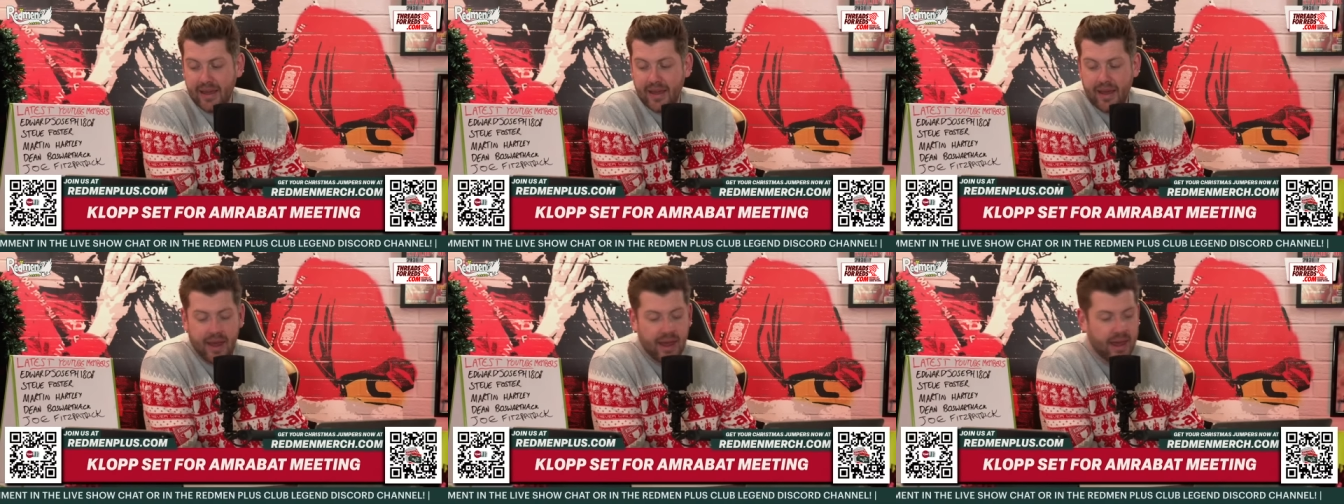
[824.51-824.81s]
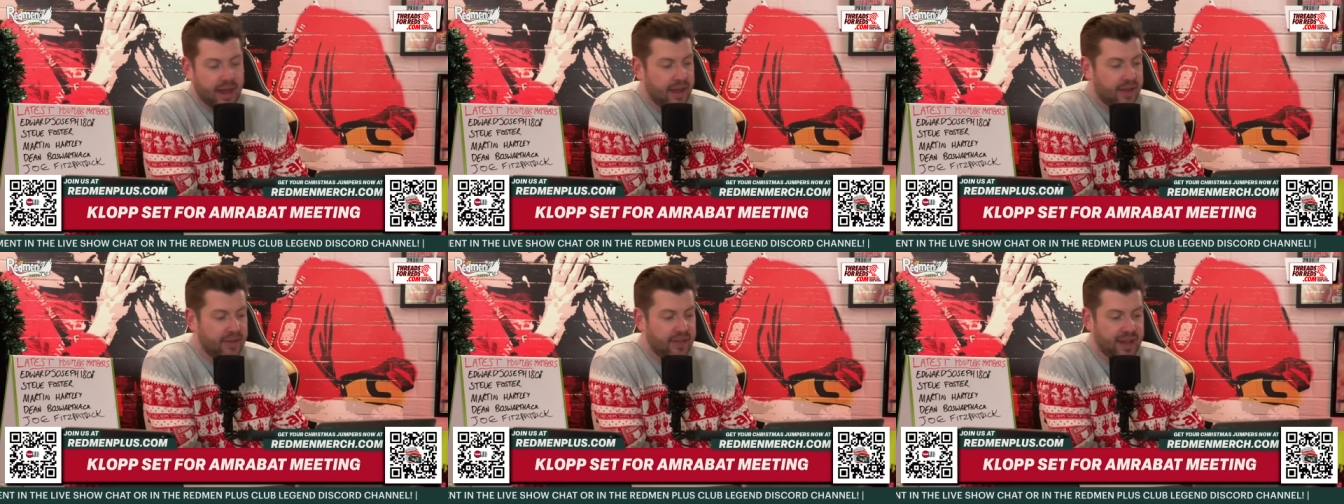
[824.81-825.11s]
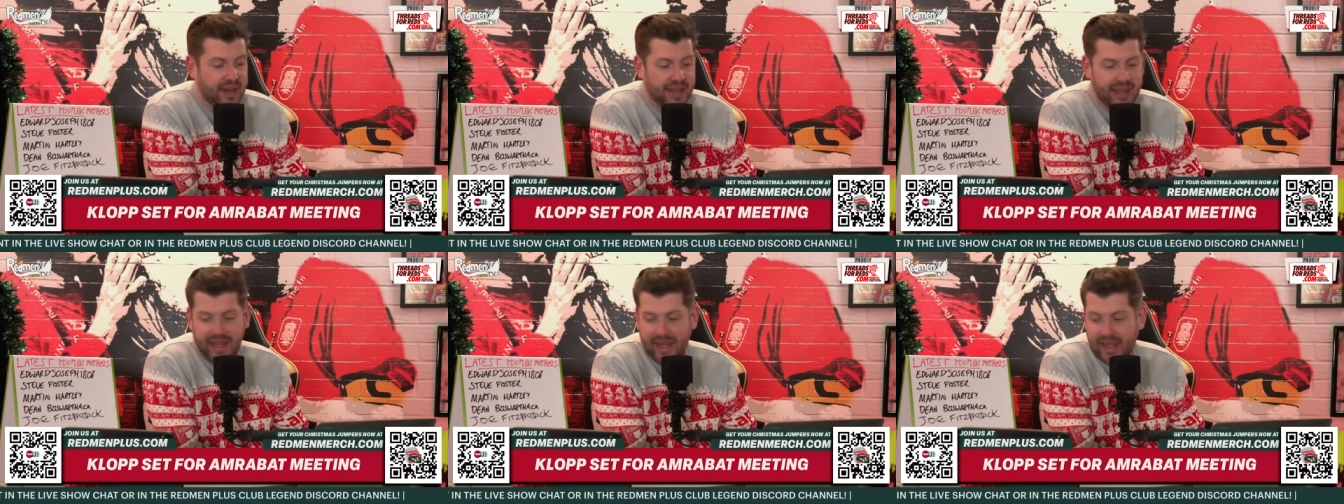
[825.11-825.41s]

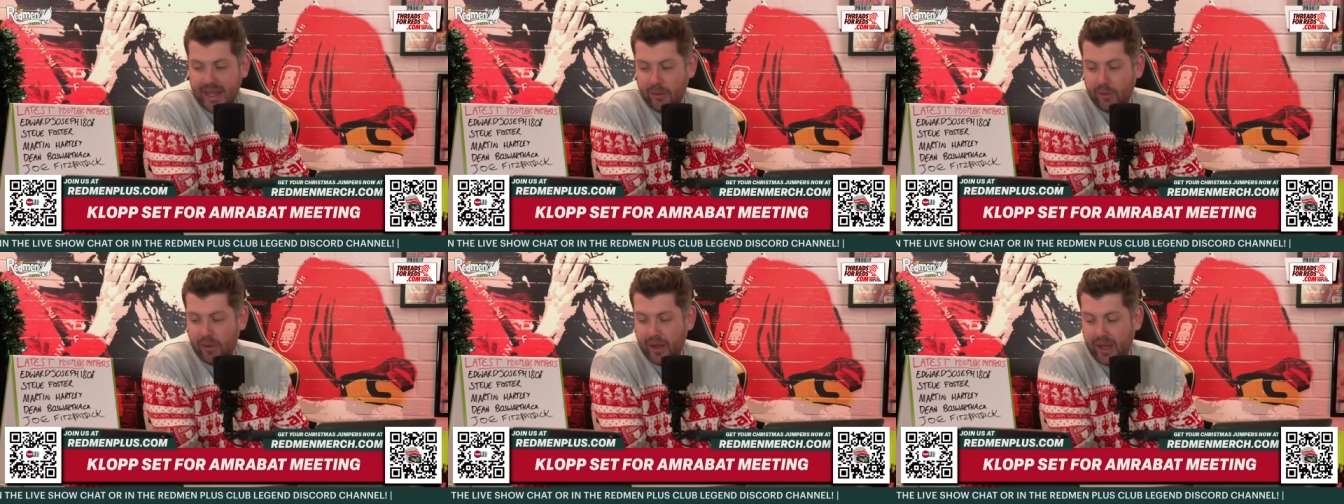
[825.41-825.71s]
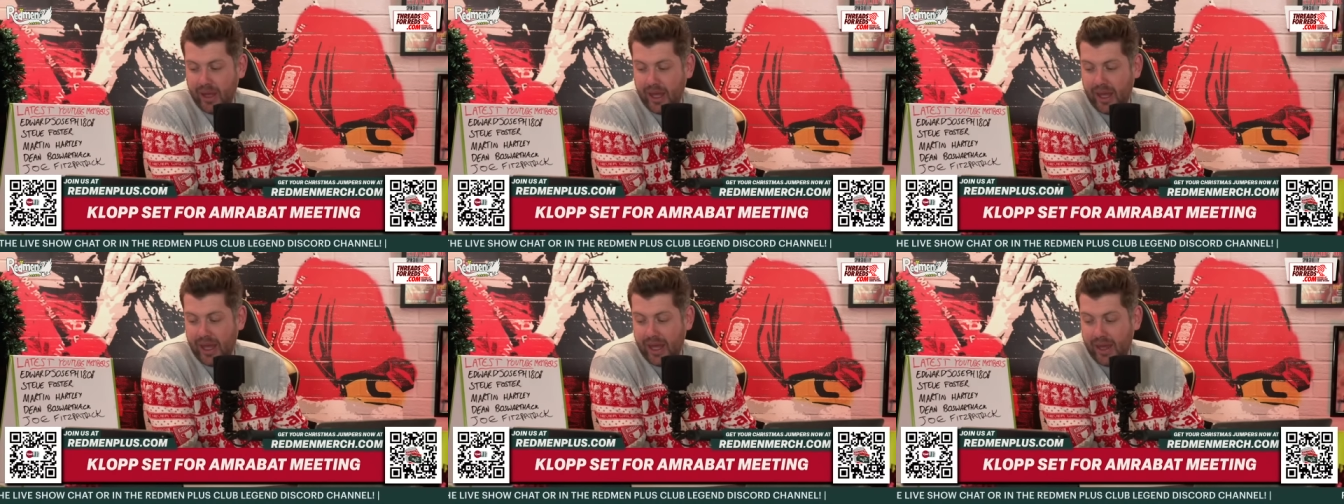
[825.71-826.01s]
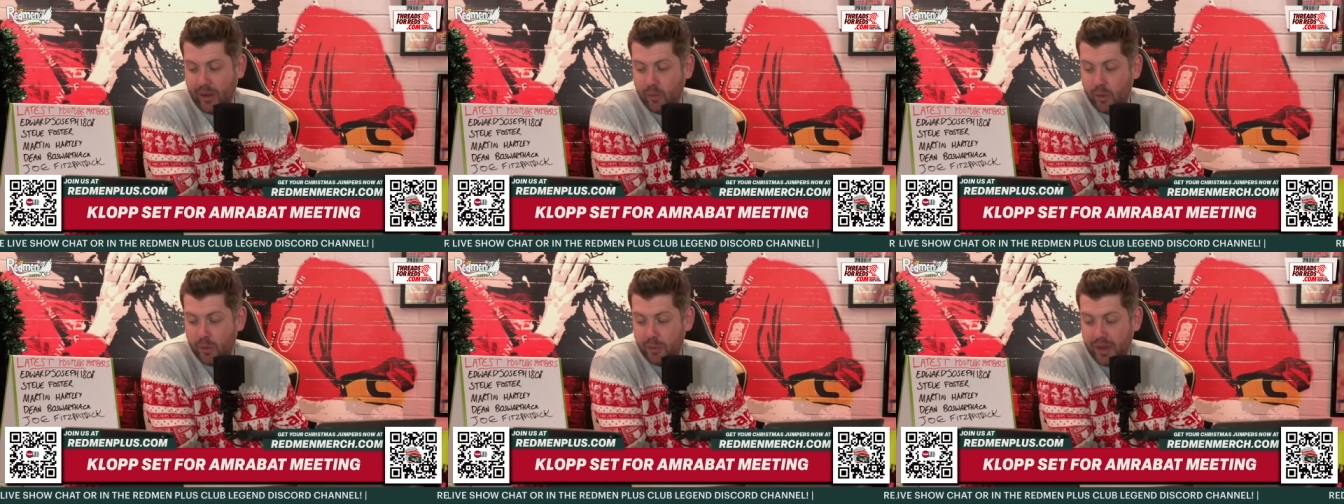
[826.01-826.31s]
that
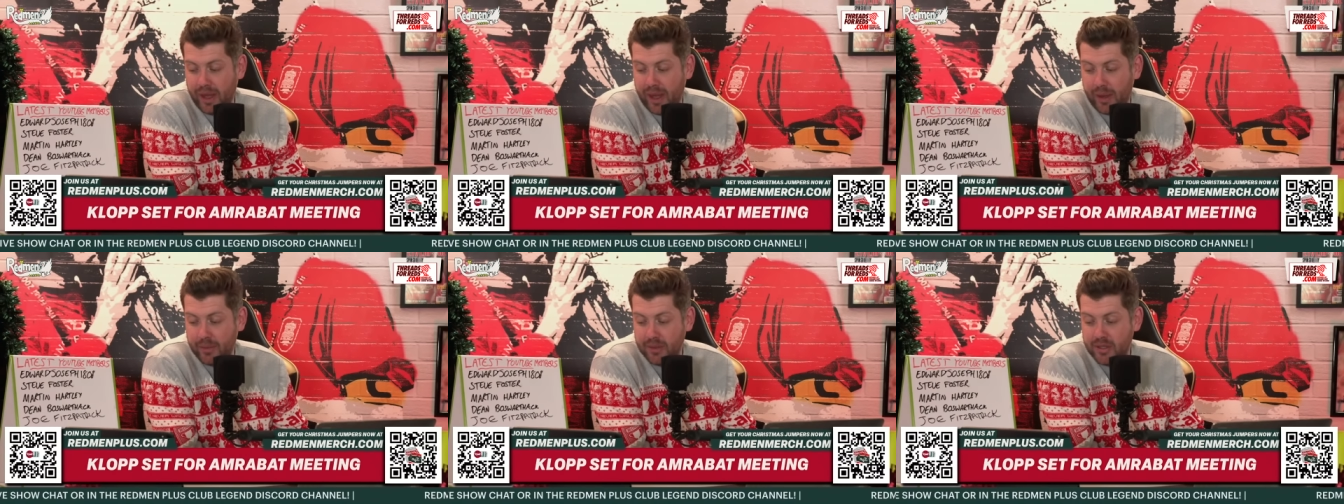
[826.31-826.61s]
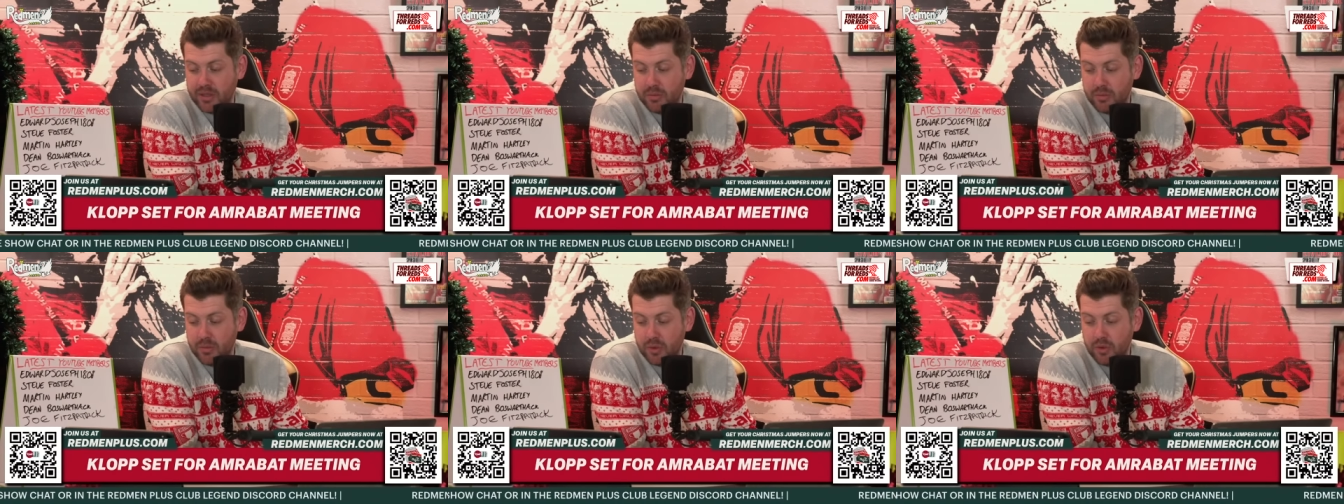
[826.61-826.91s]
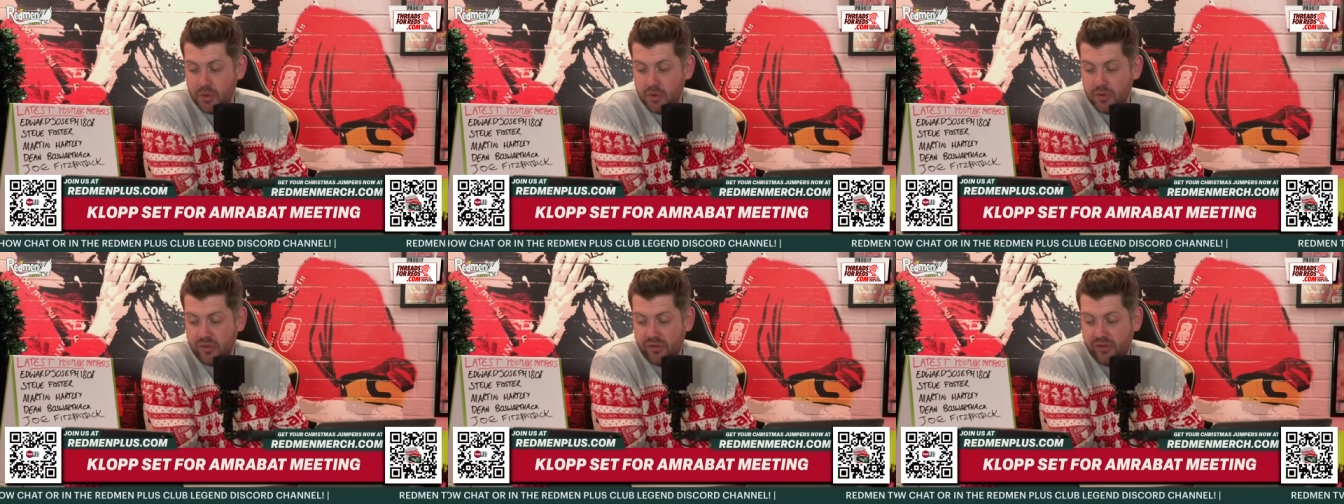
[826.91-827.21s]
he will be able to
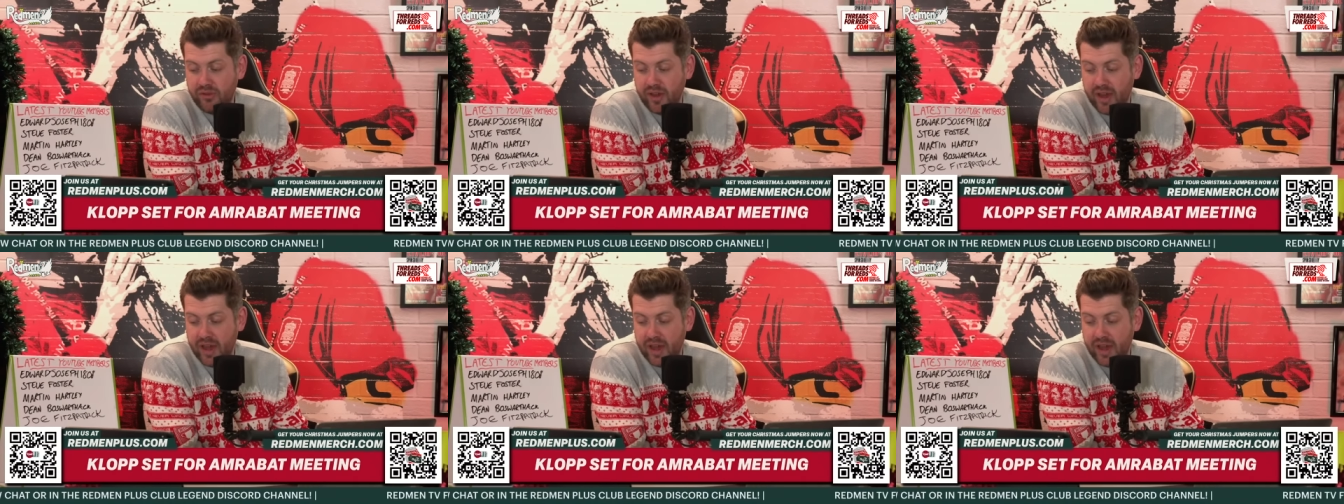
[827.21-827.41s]
move.